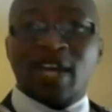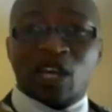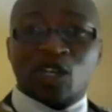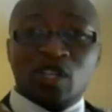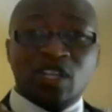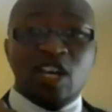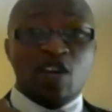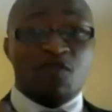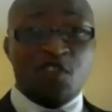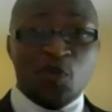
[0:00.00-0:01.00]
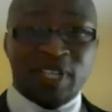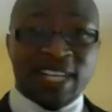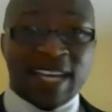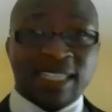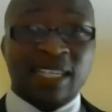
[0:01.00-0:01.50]
we actually view
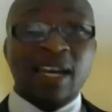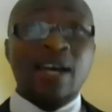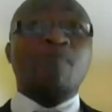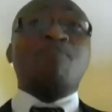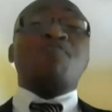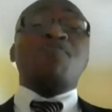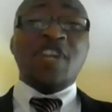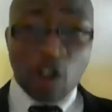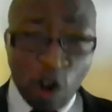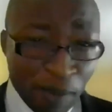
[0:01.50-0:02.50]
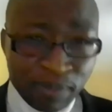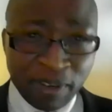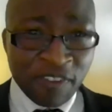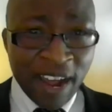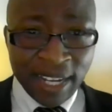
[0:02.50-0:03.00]
it as
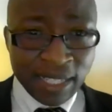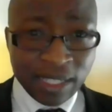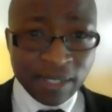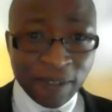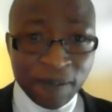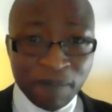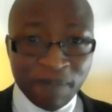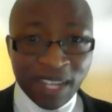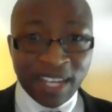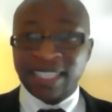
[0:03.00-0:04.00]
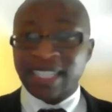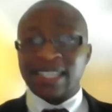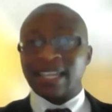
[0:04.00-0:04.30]
pre-commencement finance. And it's